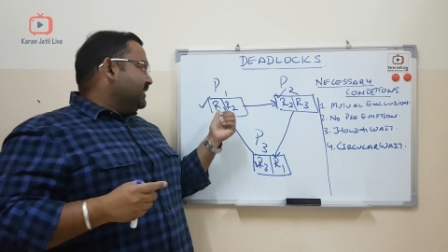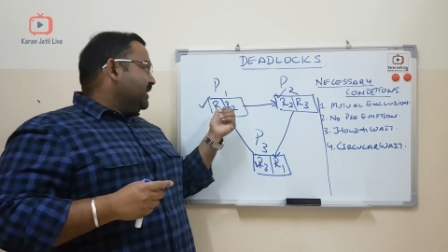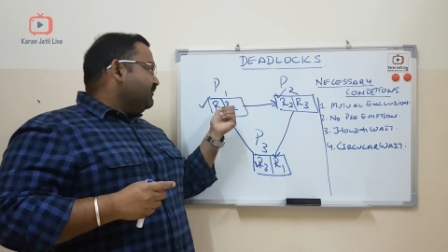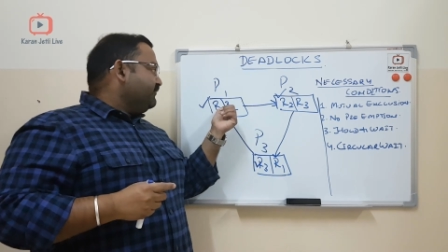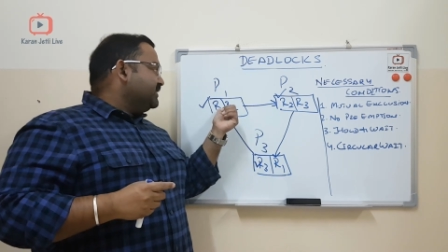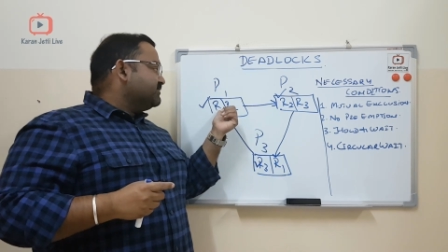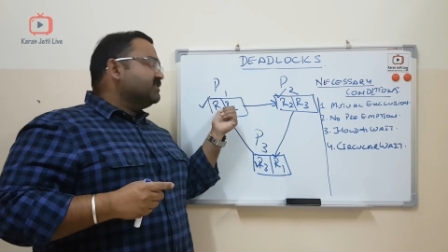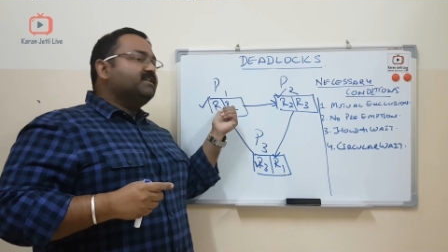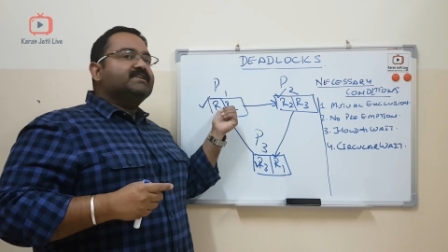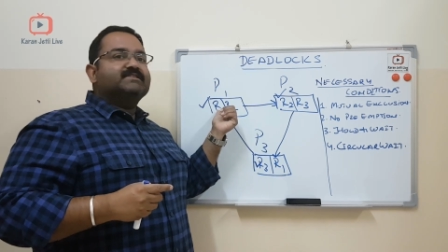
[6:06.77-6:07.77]
If it
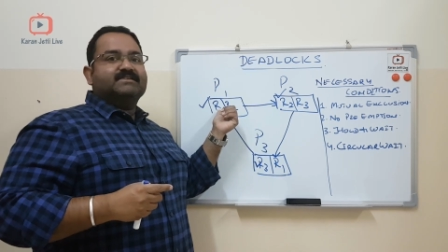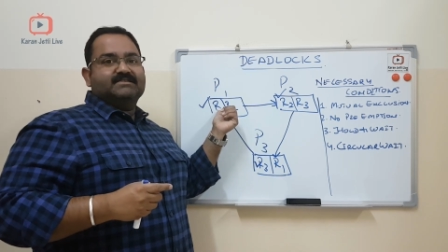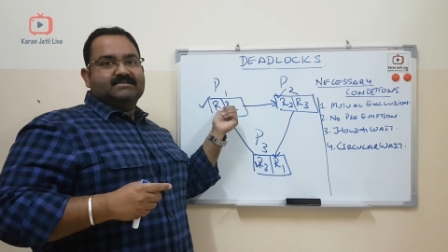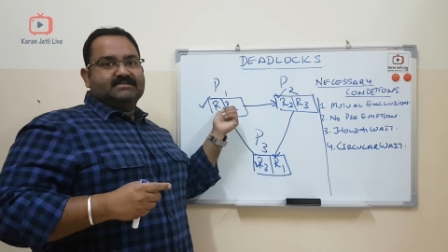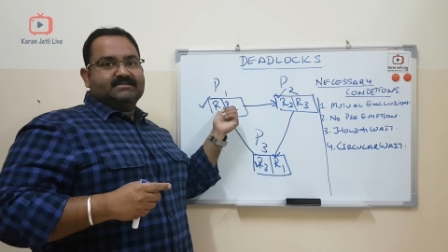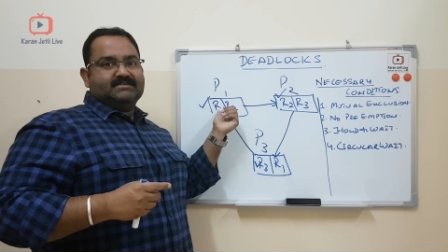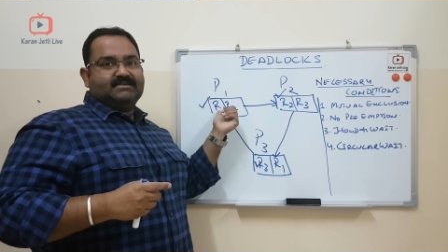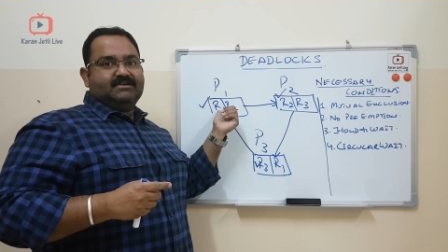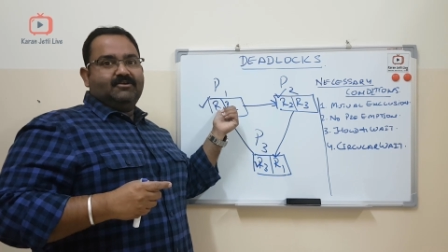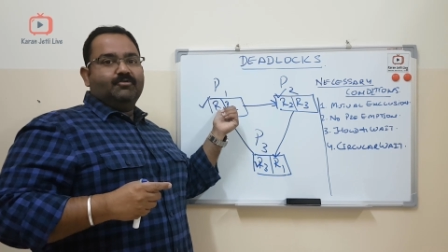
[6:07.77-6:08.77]
releases,
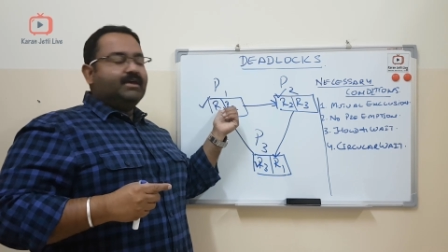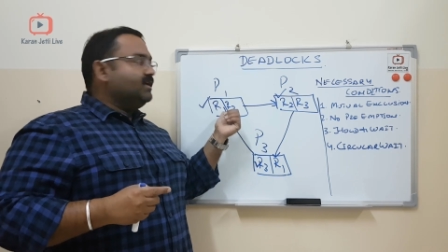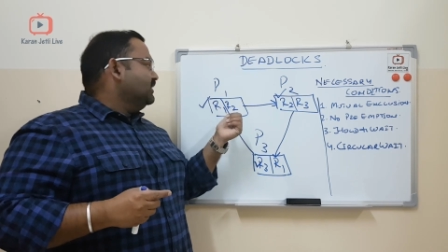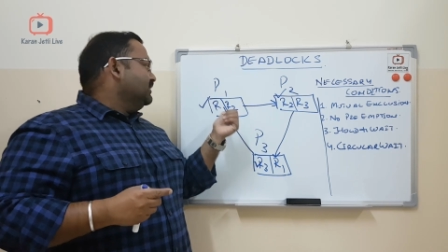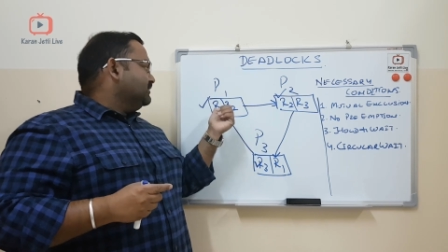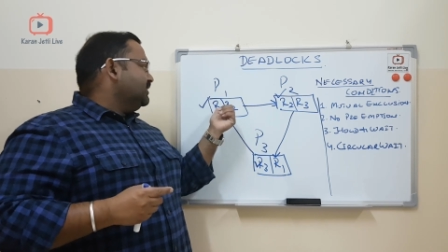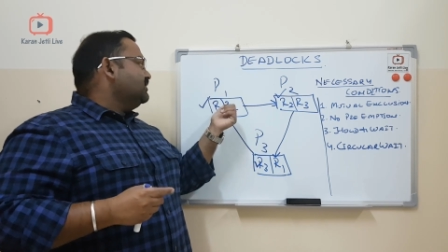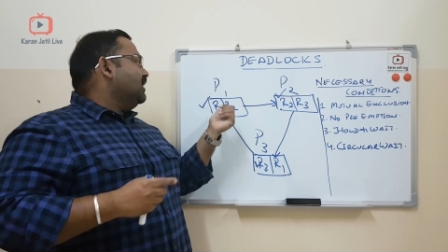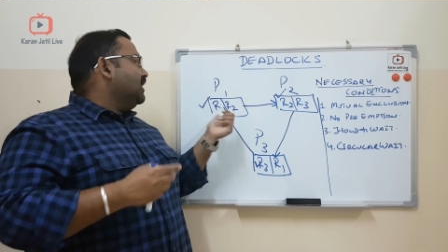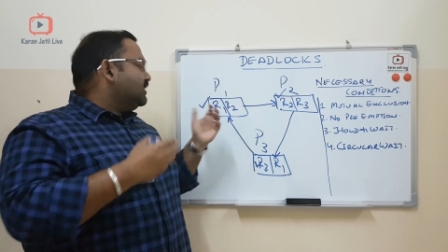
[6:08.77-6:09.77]
okay,
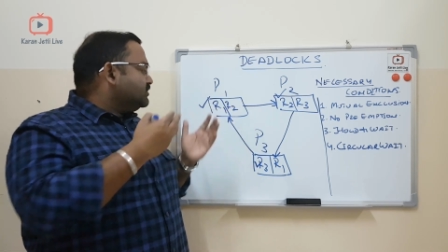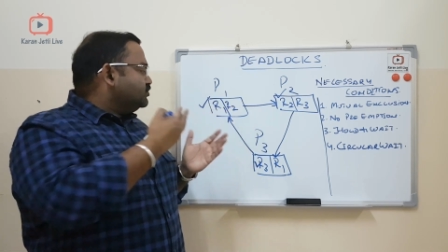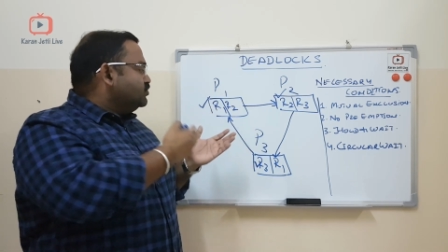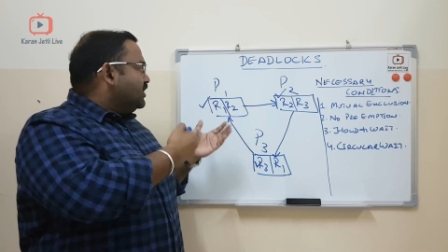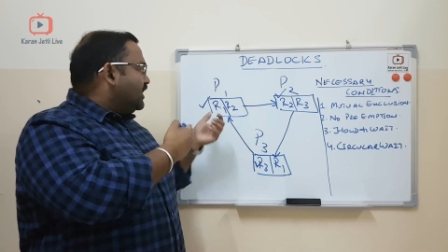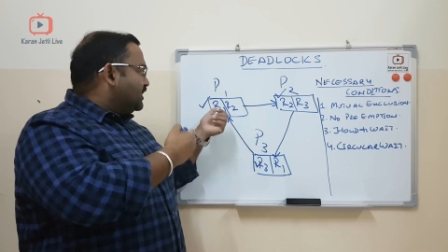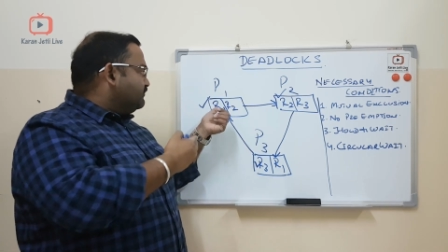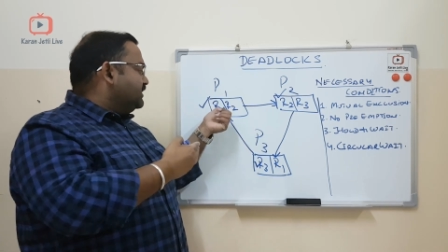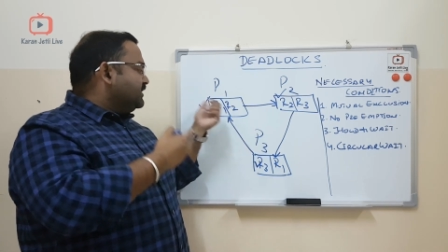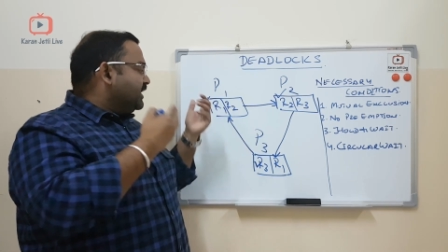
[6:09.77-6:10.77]
then R2,
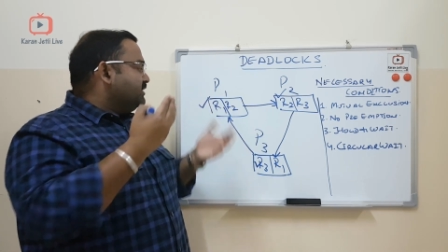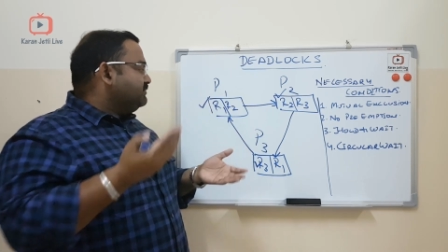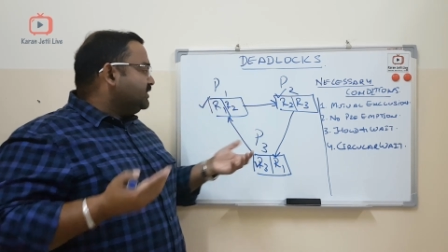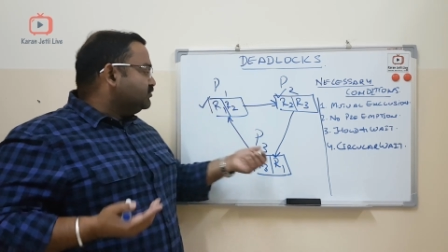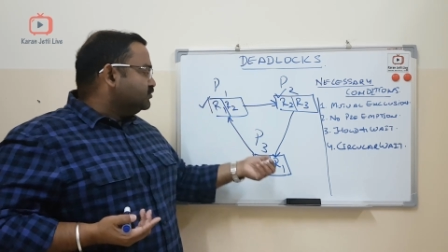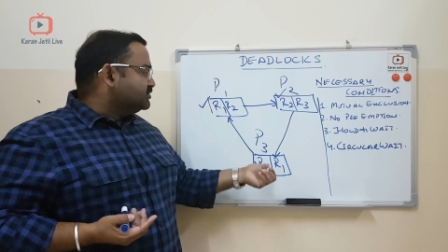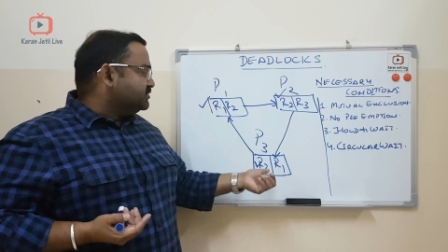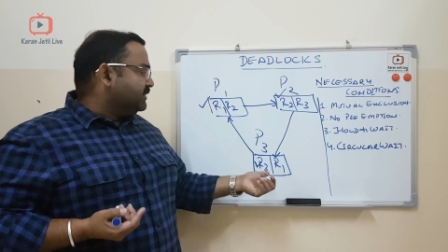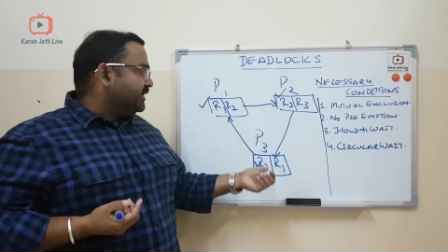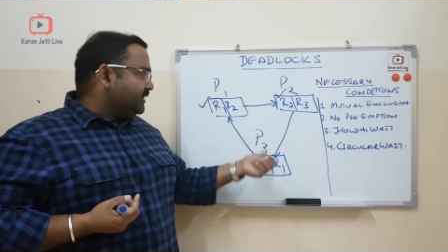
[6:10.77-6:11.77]
R1 can be
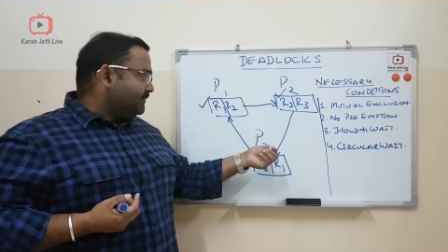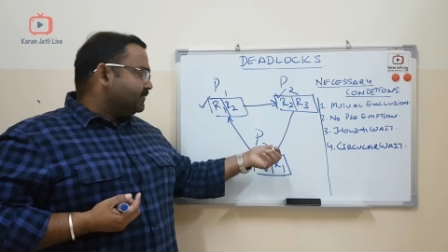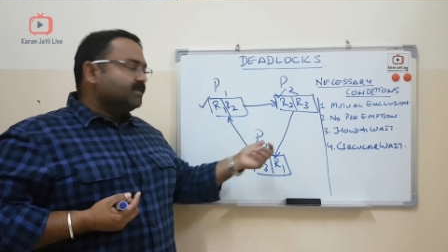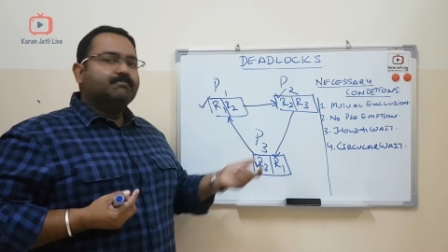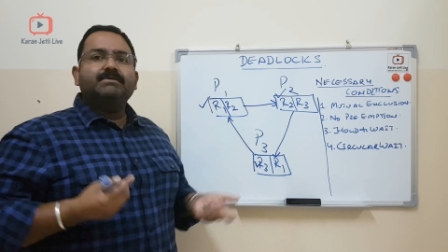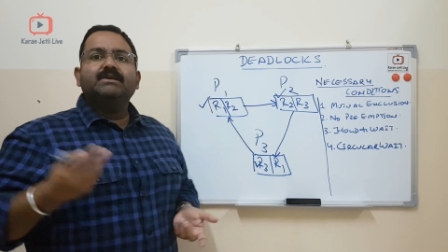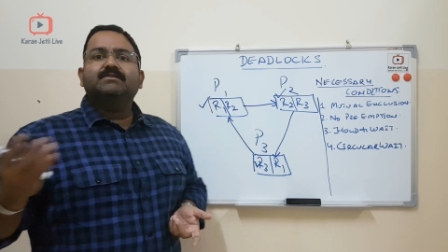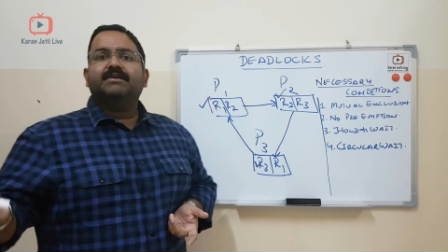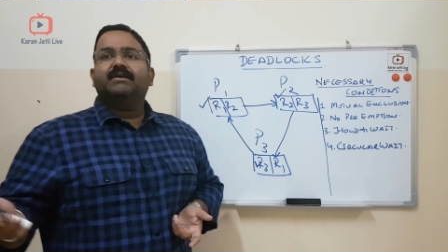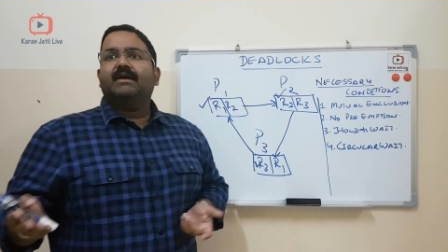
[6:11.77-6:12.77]
used by
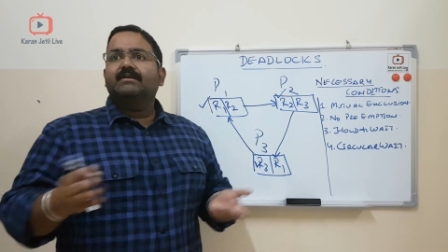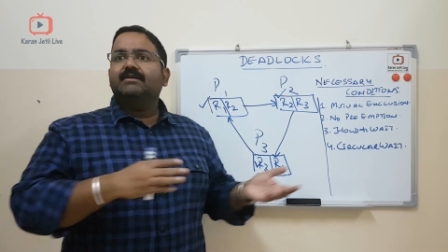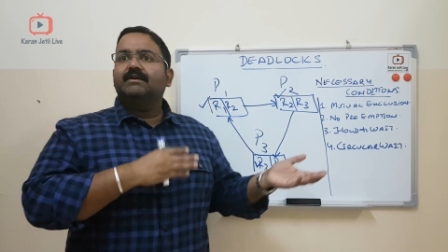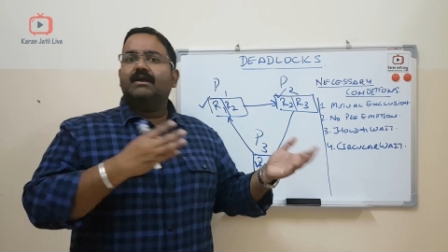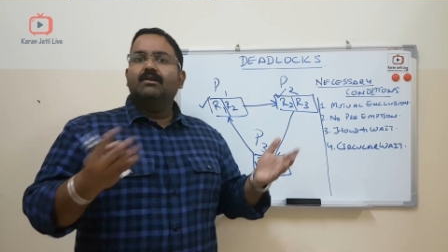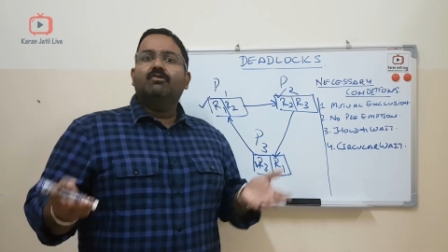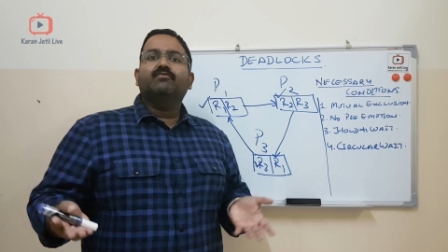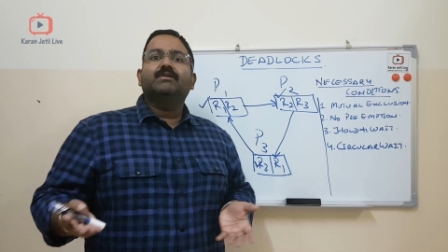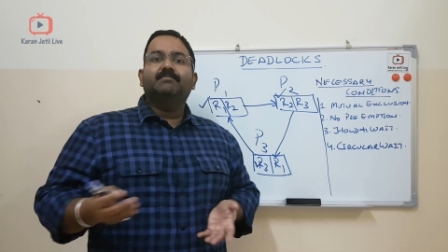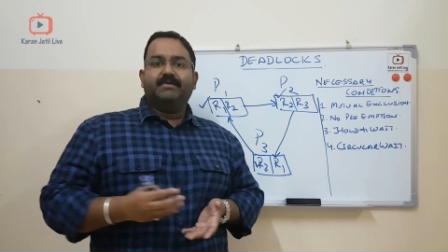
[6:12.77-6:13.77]
P3 and the deadlock
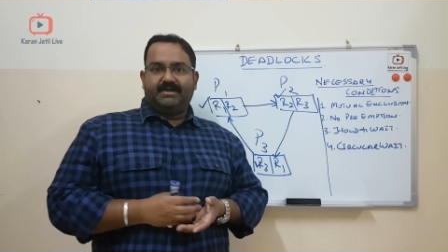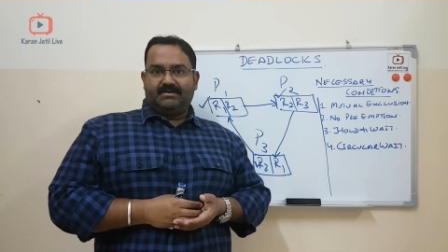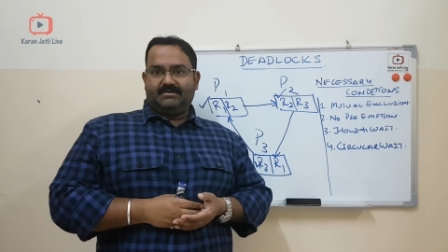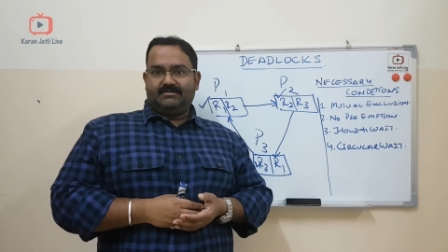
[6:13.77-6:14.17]
will break